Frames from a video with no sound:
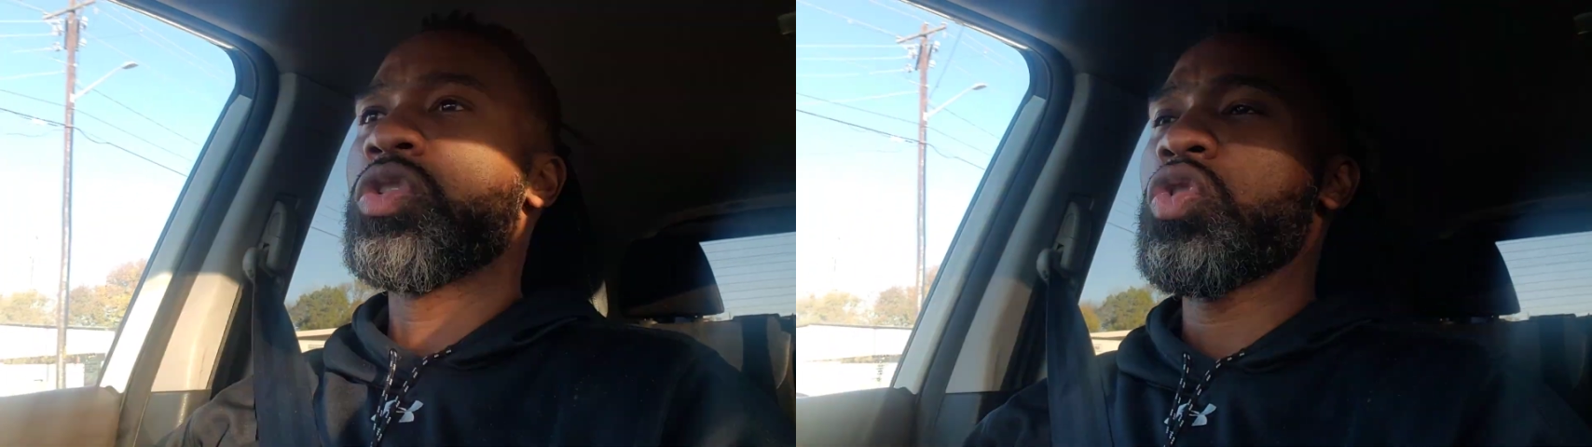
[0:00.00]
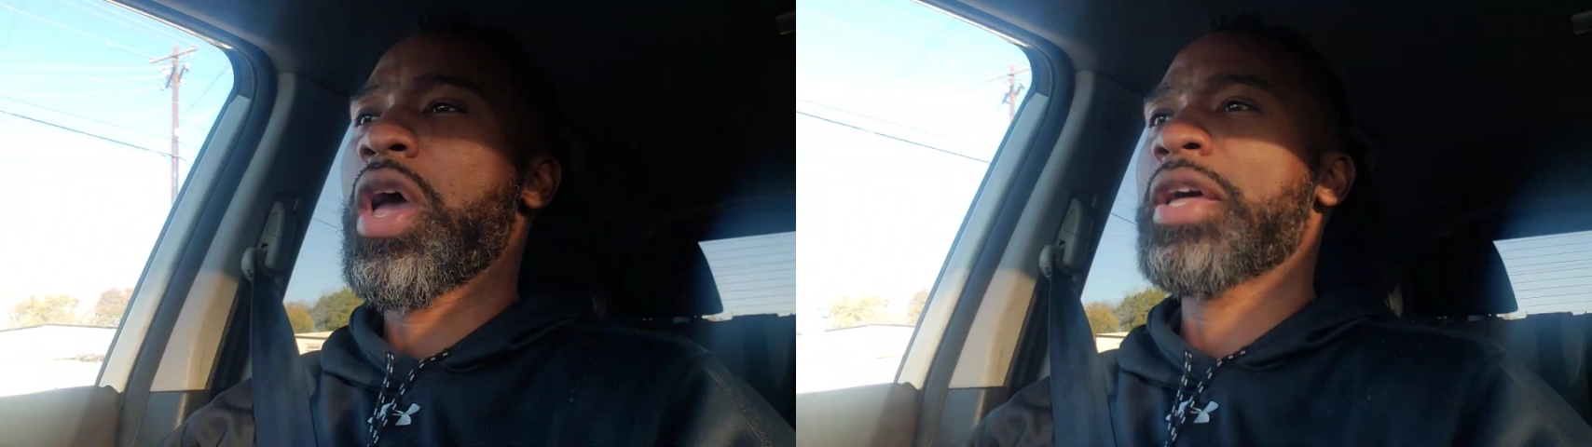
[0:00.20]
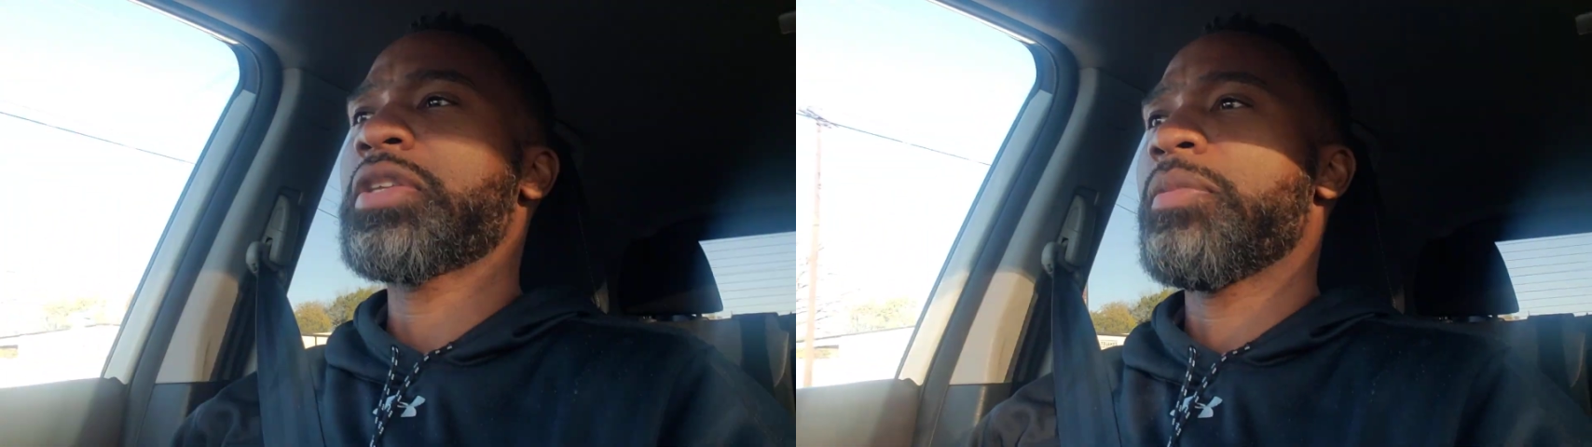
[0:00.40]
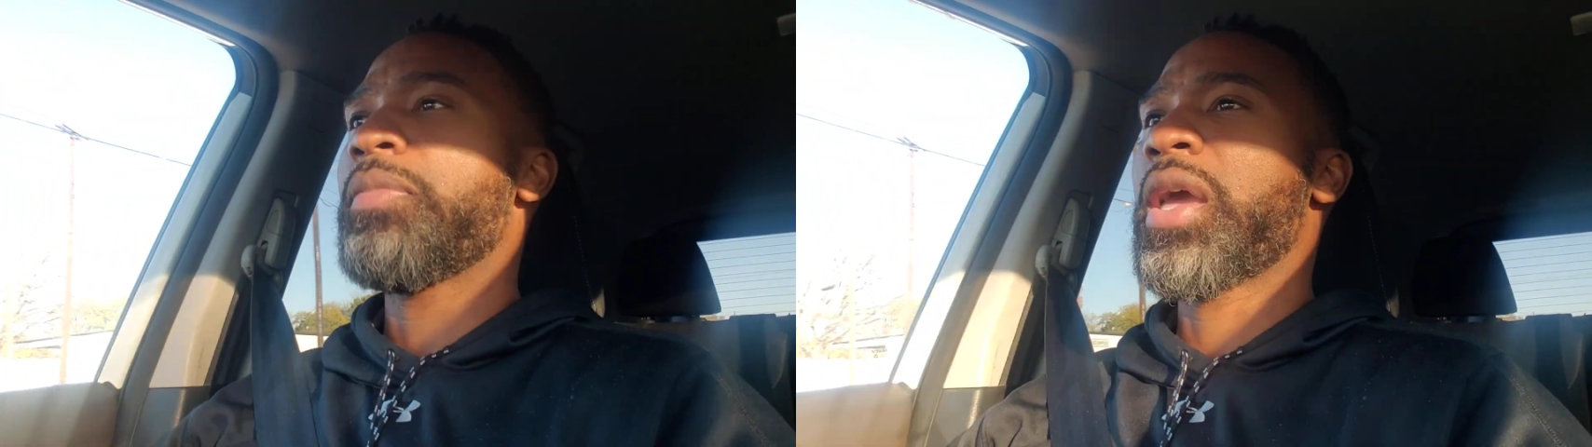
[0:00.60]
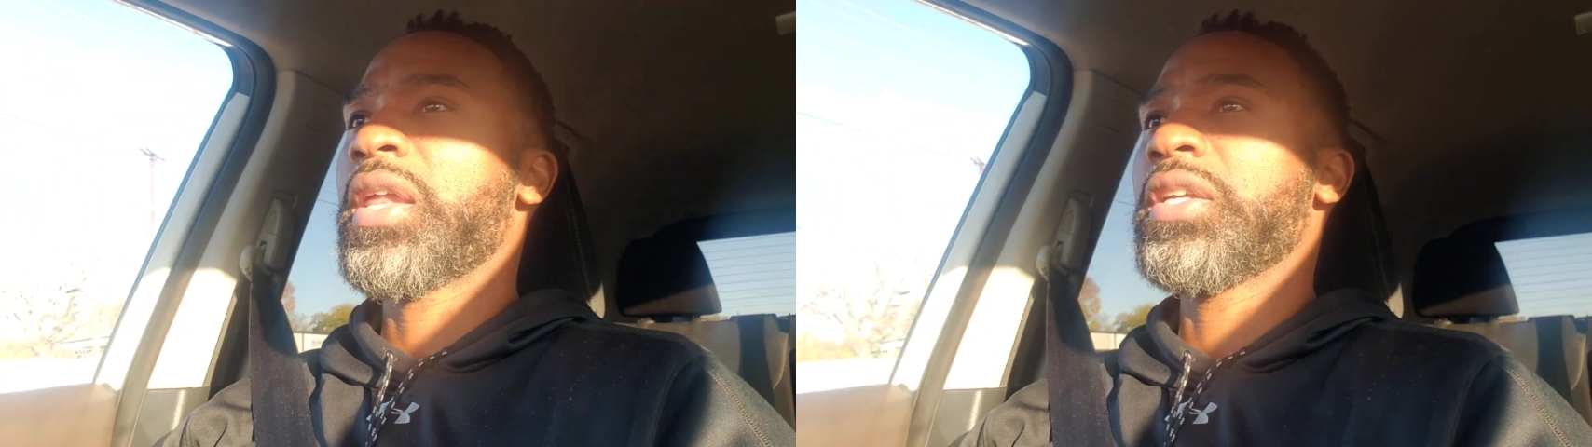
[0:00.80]
you had to
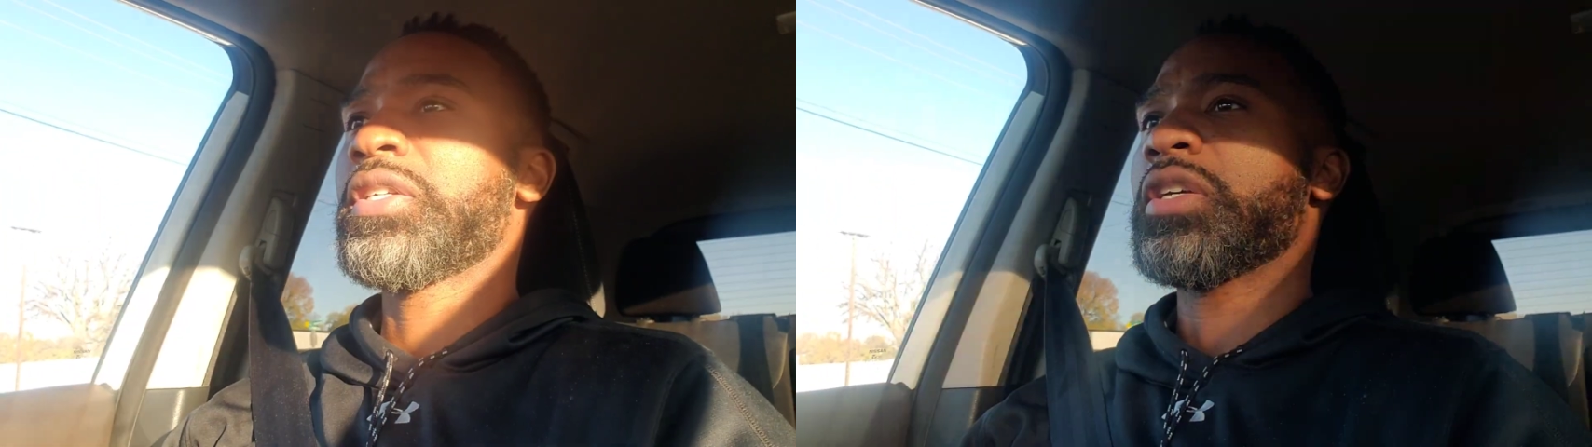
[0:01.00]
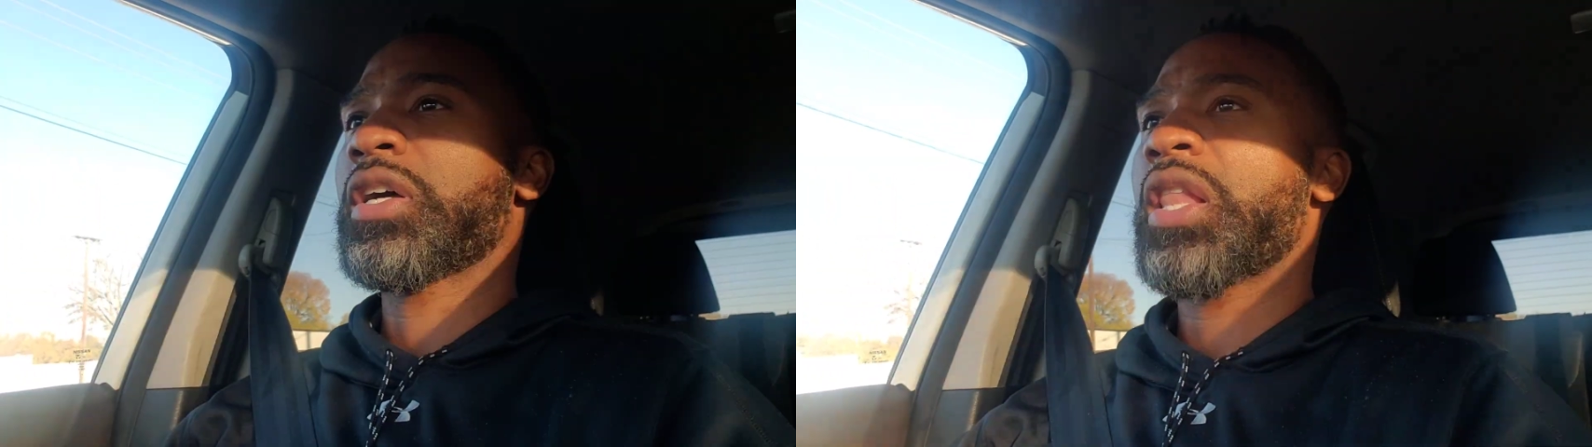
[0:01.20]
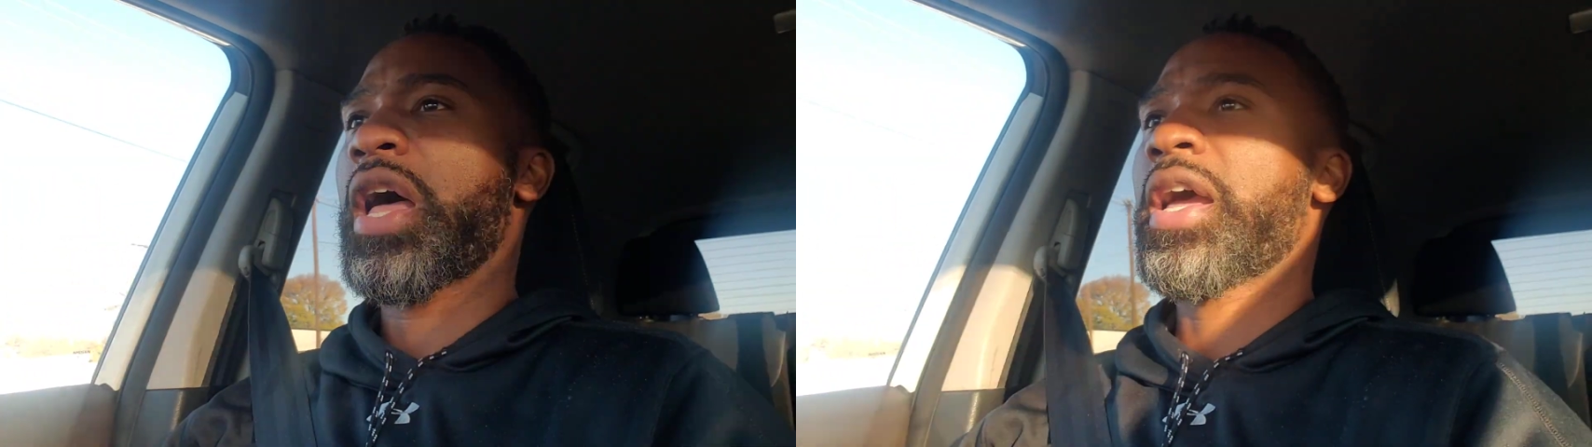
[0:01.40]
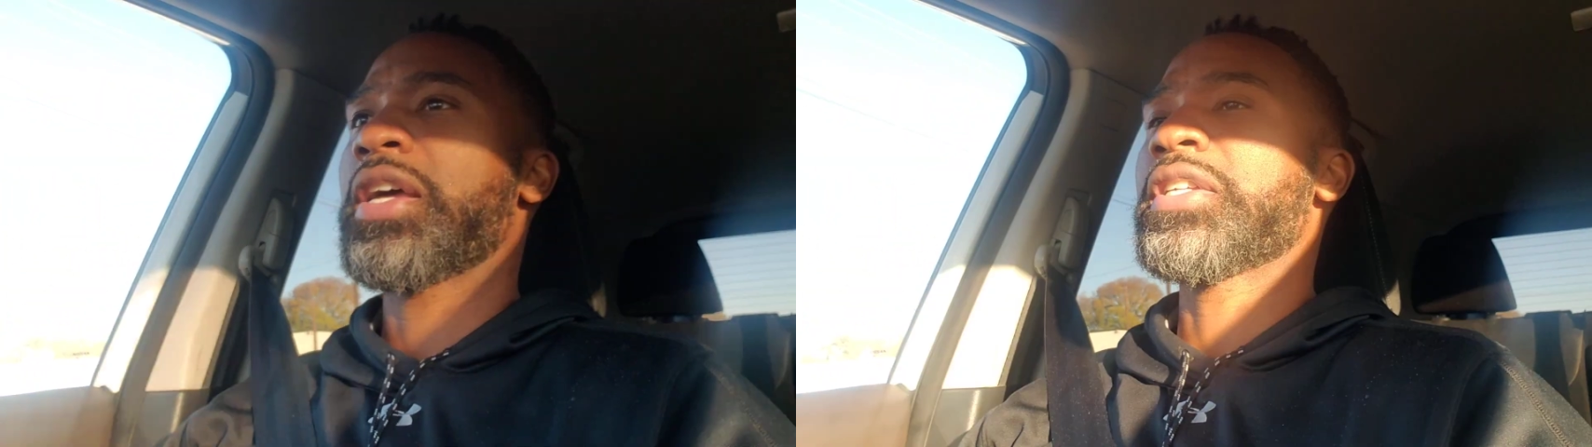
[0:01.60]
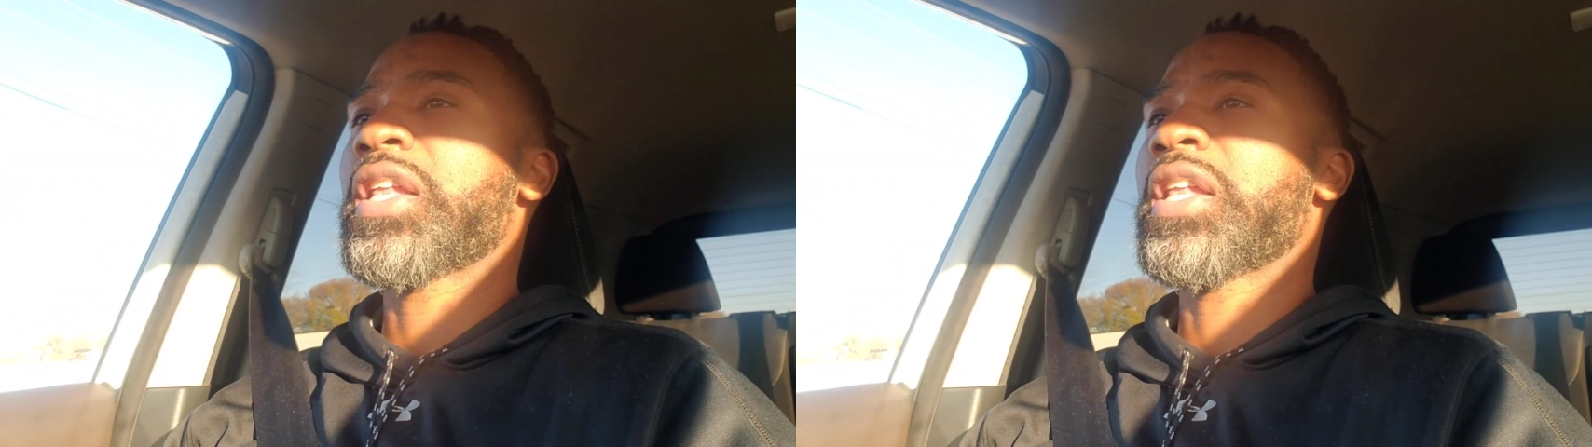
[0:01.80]
manage your clients.